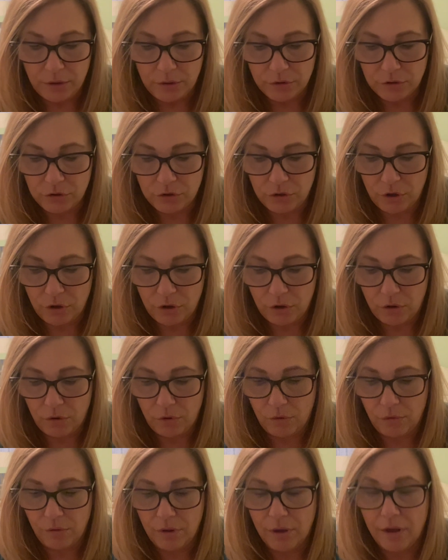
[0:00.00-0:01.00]

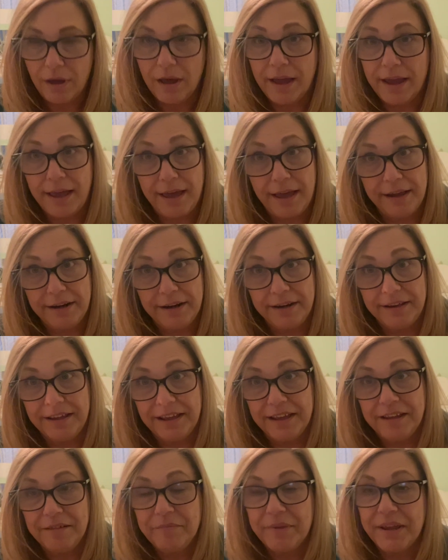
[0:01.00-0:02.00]
So I had to
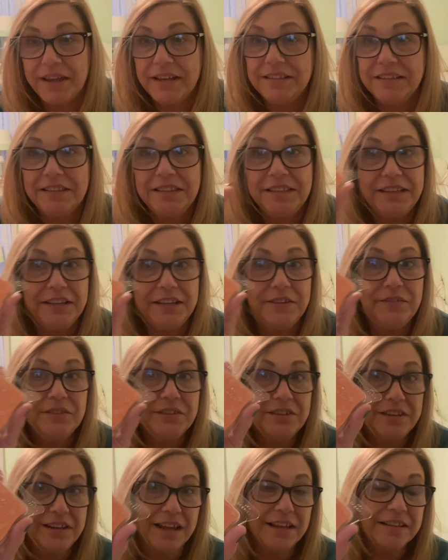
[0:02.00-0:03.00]
get painted
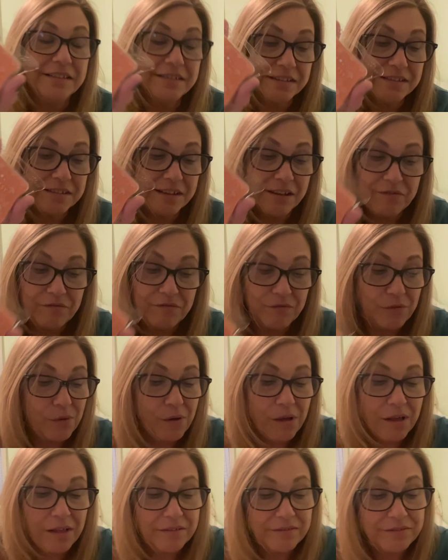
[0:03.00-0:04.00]
leaves. Yes, it's not
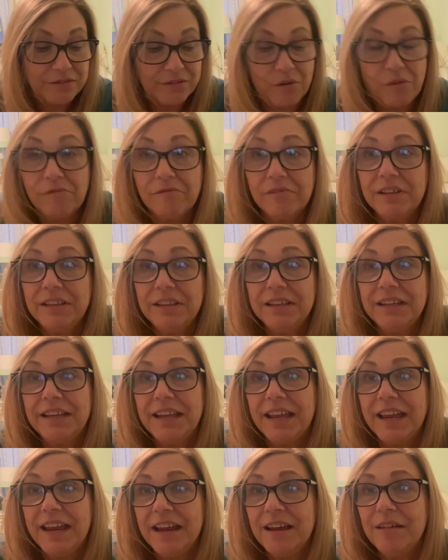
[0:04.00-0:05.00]
fall. Don't really
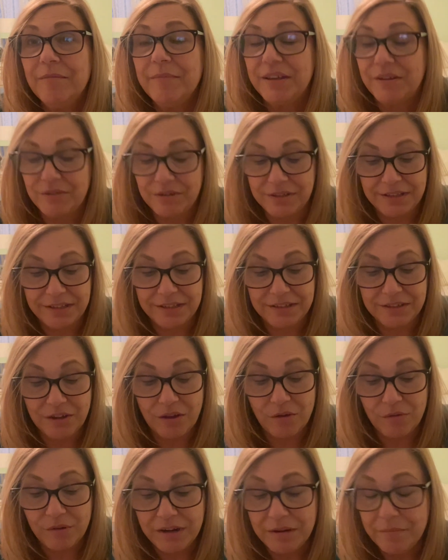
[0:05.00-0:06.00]
care because it's
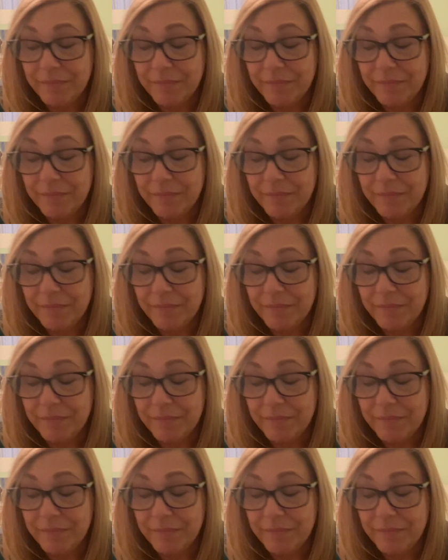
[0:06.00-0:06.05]
going in